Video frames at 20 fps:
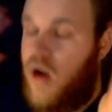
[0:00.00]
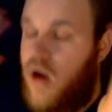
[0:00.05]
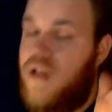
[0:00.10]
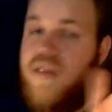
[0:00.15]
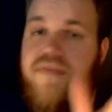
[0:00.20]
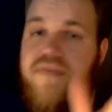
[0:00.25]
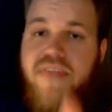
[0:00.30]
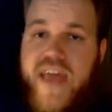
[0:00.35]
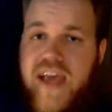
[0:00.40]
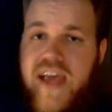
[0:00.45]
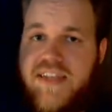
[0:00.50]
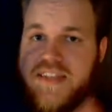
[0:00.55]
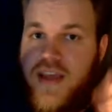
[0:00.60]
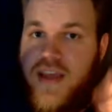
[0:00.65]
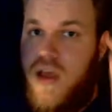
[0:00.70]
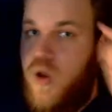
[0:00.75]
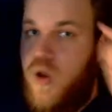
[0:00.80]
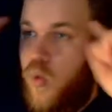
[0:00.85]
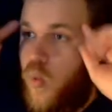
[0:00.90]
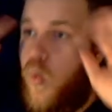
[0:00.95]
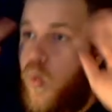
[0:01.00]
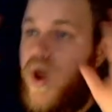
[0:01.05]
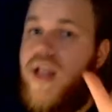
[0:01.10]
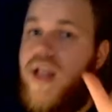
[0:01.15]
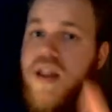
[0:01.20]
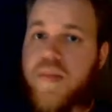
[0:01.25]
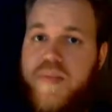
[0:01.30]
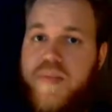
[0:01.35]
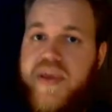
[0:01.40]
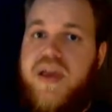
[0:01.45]
All of that
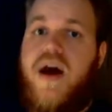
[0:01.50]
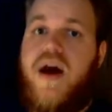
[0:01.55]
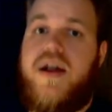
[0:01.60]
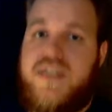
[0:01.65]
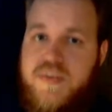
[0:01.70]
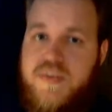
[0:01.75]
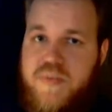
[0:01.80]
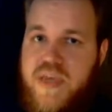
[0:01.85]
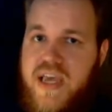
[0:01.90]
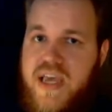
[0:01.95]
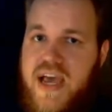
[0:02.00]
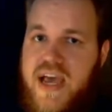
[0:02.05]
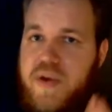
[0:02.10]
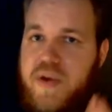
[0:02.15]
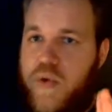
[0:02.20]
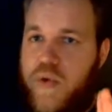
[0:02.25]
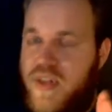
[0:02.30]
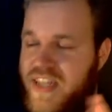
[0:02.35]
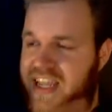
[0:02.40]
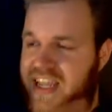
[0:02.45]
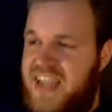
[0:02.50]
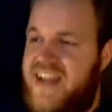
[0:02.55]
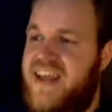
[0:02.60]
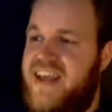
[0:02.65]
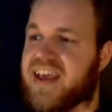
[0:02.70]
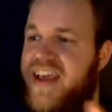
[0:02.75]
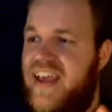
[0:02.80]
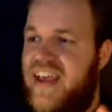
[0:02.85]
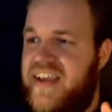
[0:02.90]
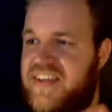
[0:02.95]
well beyond me. I will
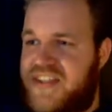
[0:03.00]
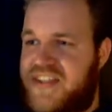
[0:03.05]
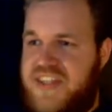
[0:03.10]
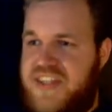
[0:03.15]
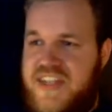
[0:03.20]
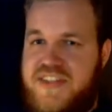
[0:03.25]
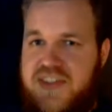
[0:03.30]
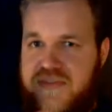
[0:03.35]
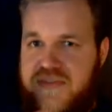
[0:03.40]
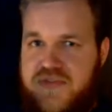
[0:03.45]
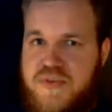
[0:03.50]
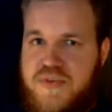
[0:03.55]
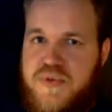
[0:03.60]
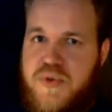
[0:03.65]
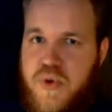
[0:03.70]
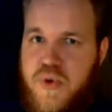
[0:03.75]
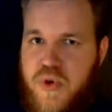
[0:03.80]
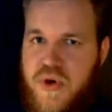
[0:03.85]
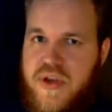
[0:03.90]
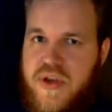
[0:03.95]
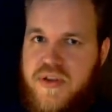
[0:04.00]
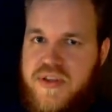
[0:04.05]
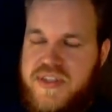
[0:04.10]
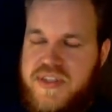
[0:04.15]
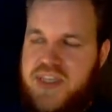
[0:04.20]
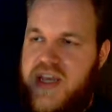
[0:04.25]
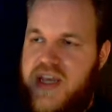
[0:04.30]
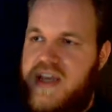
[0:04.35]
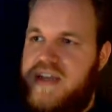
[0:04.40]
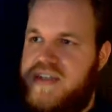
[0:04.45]
need extensive
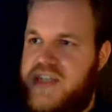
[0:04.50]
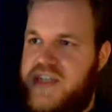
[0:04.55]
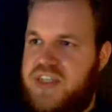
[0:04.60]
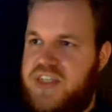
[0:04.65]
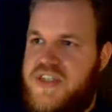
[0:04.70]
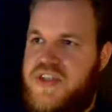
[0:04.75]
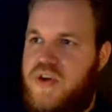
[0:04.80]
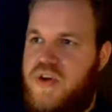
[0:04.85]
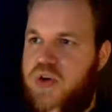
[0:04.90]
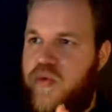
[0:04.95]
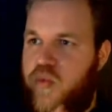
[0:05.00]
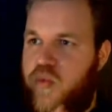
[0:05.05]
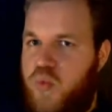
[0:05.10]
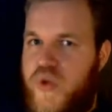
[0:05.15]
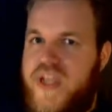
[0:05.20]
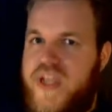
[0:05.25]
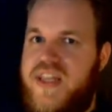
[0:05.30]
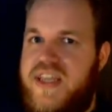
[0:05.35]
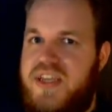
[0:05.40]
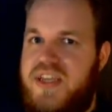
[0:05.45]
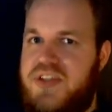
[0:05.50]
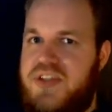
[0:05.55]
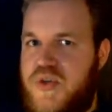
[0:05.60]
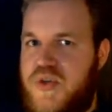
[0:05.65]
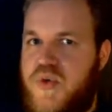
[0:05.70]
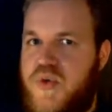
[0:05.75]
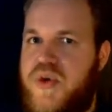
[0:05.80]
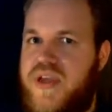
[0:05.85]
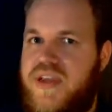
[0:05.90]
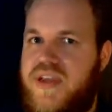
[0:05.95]
tutorials to start really
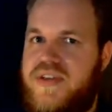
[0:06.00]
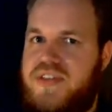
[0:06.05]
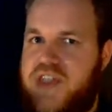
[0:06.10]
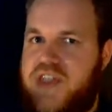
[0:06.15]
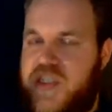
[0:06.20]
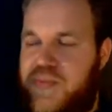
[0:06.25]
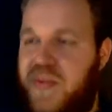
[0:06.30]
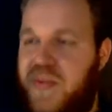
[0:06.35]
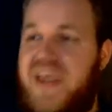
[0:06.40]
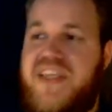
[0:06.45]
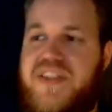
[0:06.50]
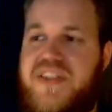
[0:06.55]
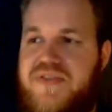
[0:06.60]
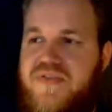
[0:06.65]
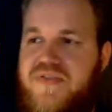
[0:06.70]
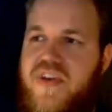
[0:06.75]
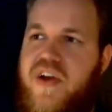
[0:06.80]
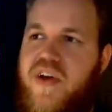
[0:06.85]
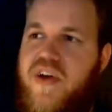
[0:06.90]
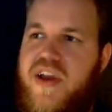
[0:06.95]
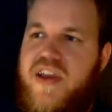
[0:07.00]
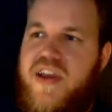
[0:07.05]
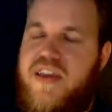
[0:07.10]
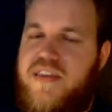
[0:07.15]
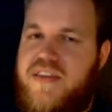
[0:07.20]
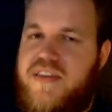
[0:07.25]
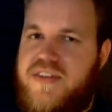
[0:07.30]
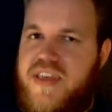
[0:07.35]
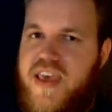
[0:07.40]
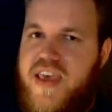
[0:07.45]
doing spacefaring
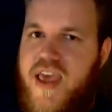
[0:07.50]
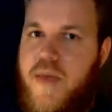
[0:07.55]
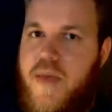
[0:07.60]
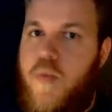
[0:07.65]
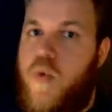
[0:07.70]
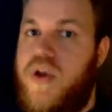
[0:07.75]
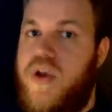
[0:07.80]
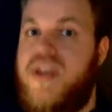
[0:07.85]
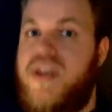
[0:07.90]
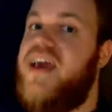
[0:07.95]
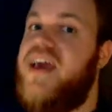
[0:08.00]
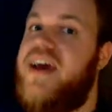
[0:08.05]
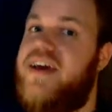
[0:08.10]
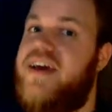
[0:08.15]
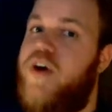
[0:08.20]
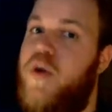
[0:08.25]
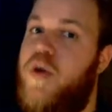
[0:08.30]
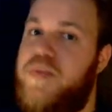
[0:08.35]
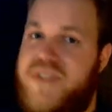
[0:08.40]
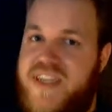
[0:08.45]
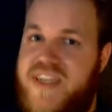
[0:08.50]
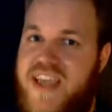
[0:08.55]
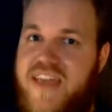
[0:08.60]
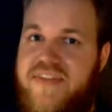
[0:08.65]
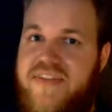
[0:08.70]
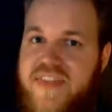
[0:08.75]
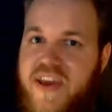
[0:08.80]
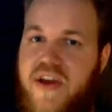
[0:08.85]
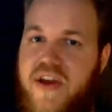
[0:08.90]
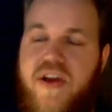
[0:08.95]
in this game. One day I hope to
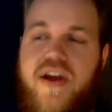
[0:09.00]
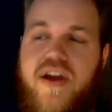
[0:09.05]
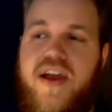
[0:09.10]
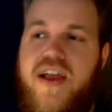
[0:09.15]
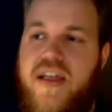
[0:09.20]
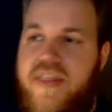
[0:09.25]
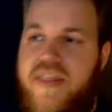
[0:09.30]
get there.